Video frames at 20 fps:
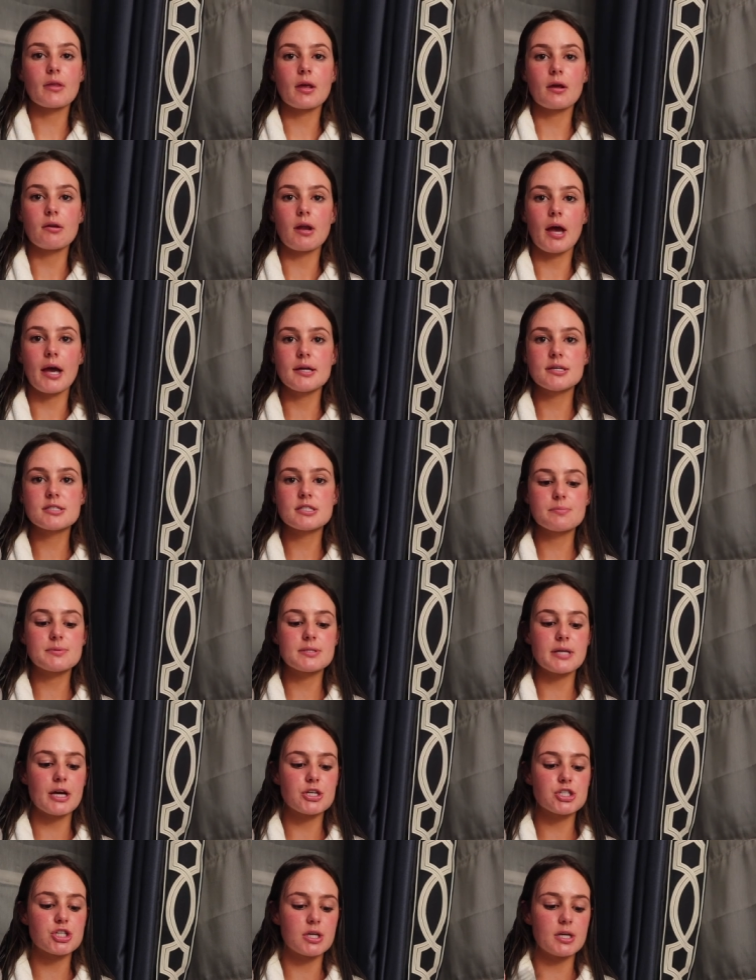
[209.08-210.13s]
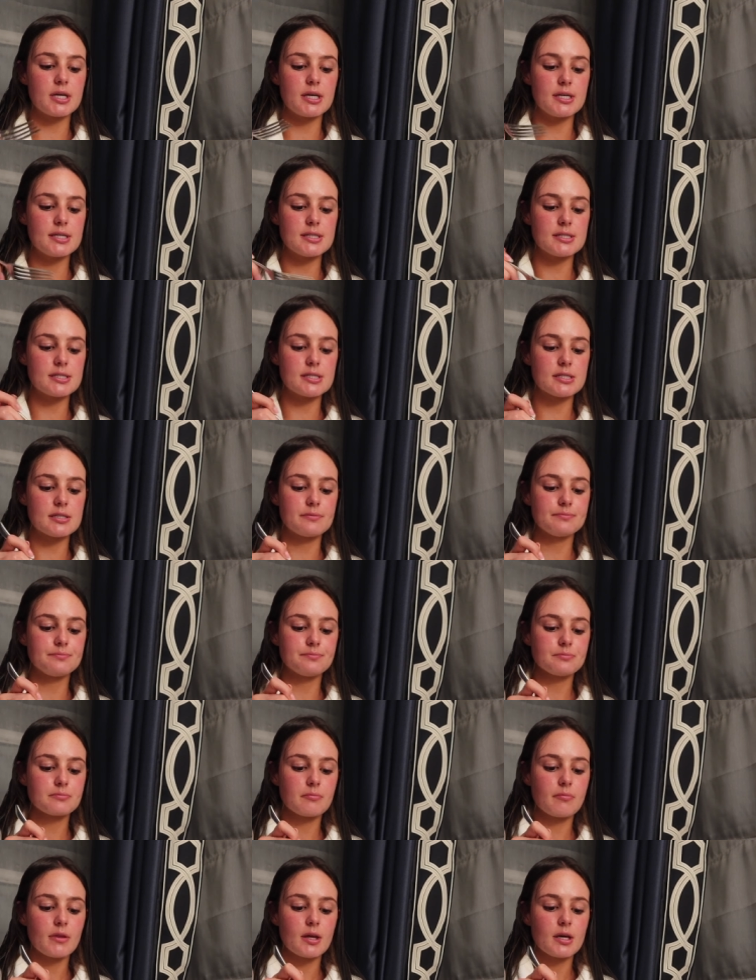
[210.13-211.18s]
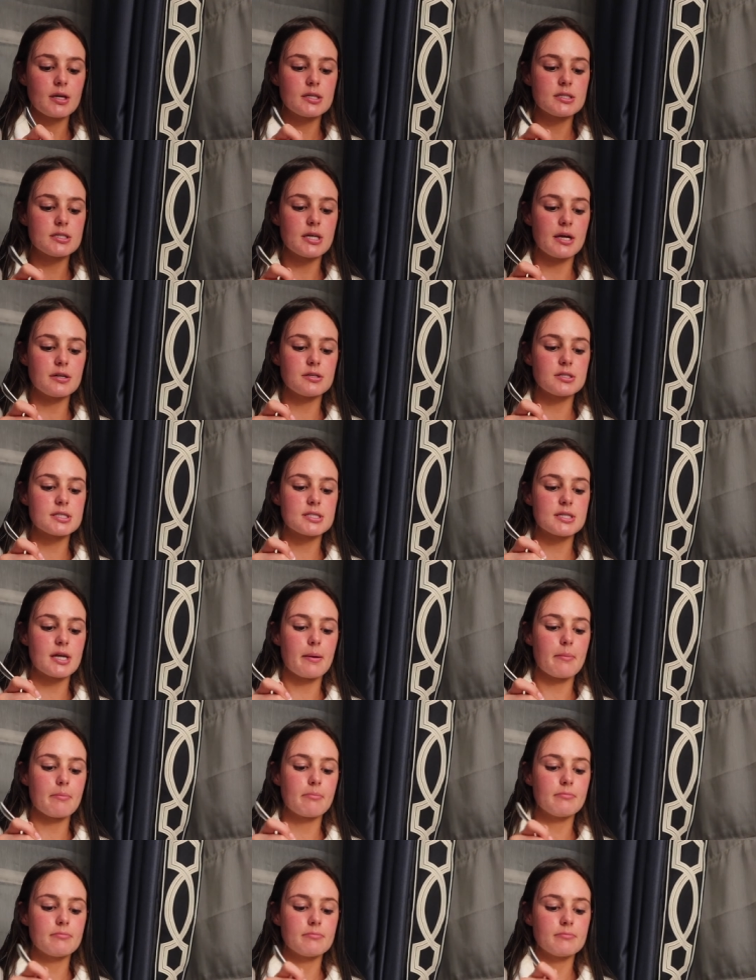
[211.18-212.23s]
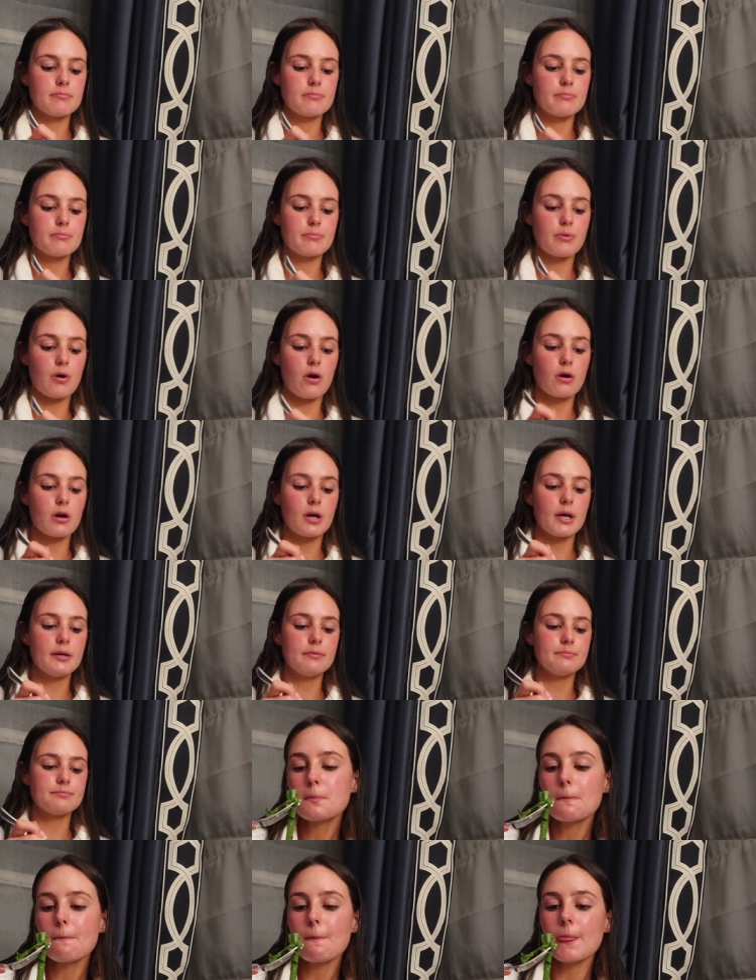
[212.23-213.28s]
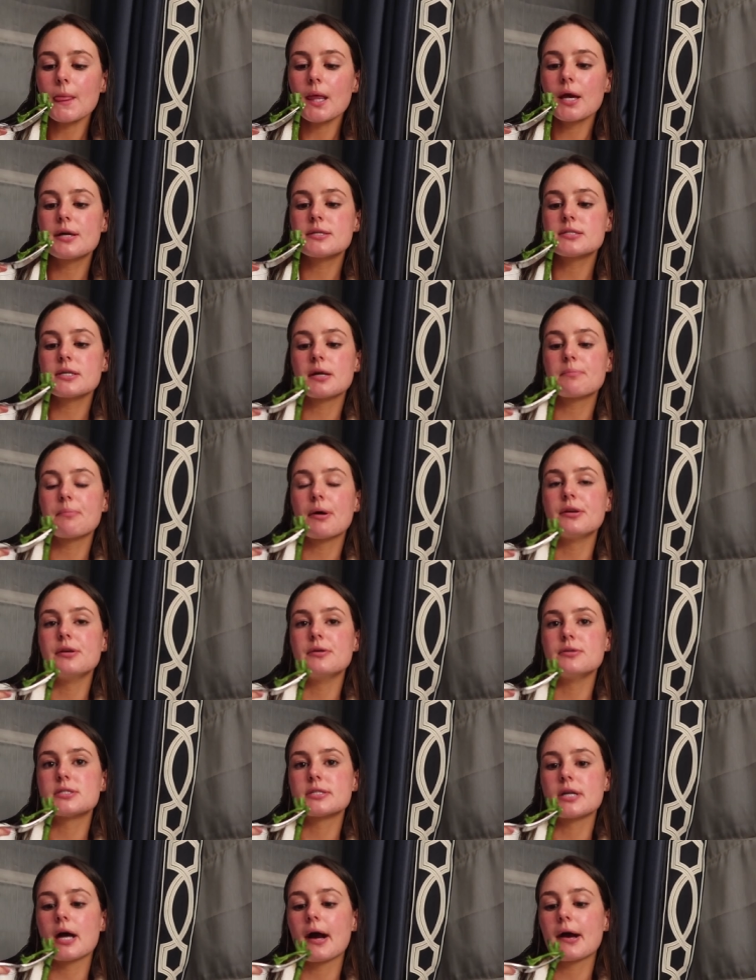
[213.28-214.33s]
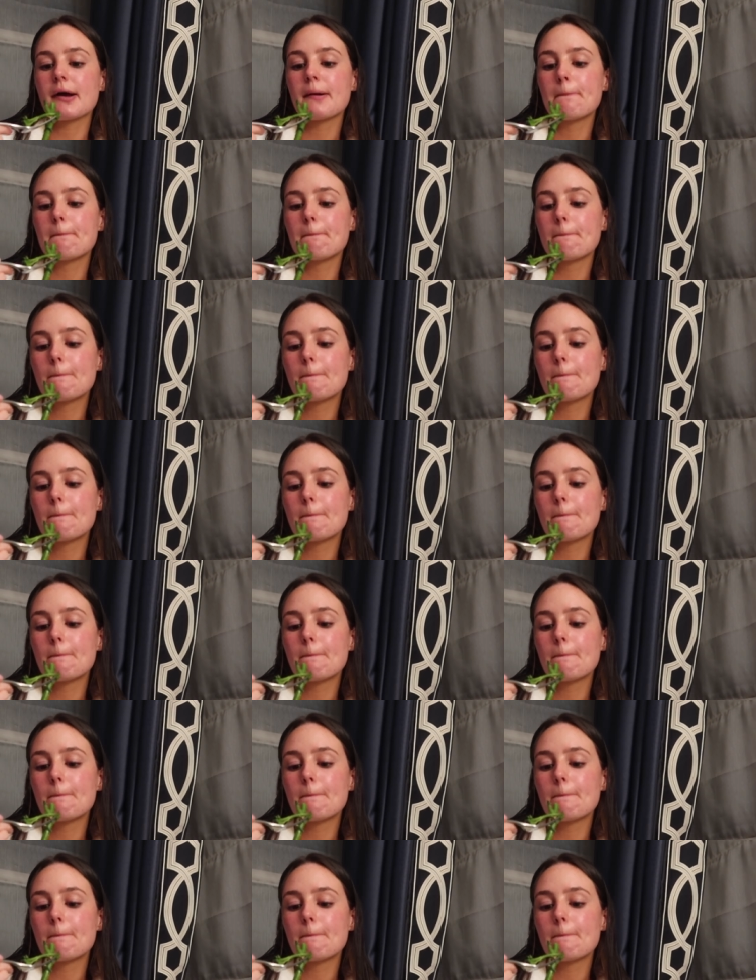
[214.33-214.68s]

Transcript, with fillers: Latest obsession is tender stem broccoli. It's like my new snack.